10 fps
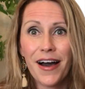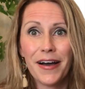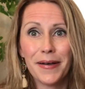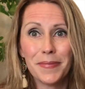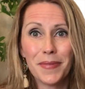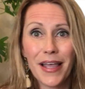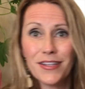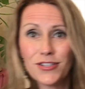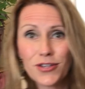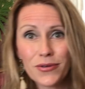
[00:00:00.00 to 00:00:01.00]

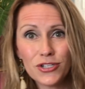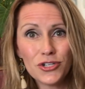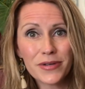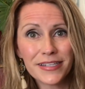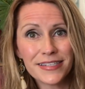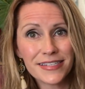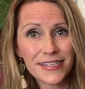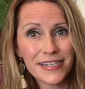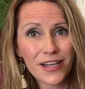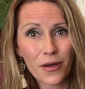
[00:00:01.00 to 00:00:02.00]
And so as you can
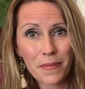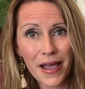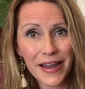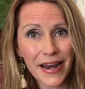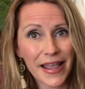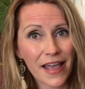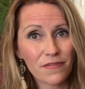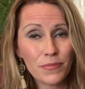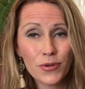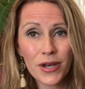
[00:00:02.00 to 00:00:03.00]
see on mine, I
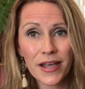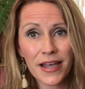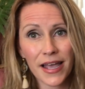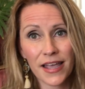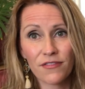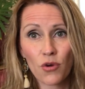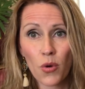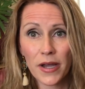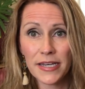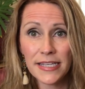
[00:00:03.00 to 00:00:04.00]
have Buddha, I have
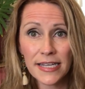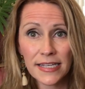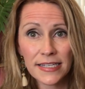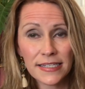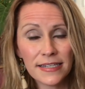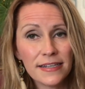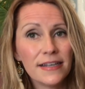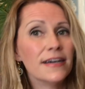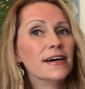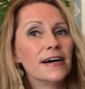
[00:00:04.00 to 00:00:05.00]
Kuan Yin,
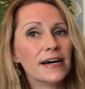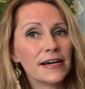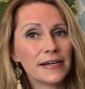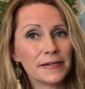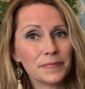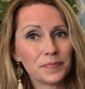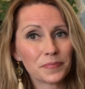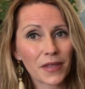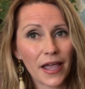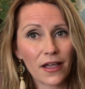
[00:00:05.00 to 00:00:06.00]

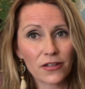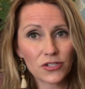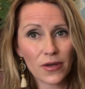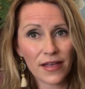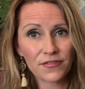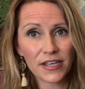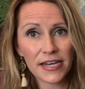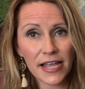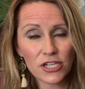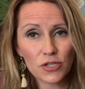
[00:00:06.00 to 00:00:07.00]
I also have
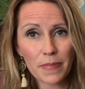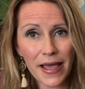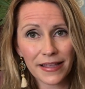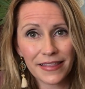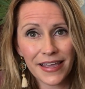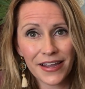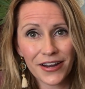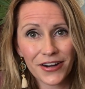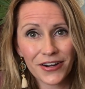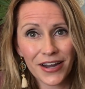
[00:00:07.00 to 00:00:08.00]
Ganesh back
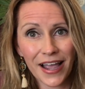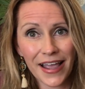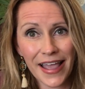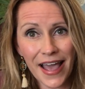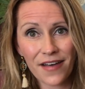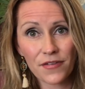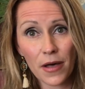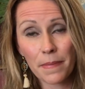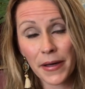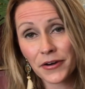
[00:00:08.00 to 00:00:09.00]
there, I have
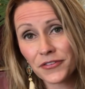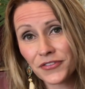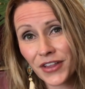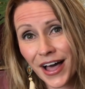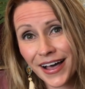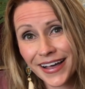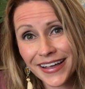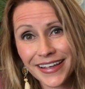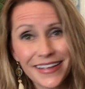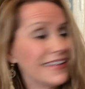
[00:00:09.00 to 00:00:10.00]
a
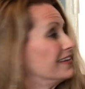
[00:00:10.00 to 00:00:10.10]
butterfly,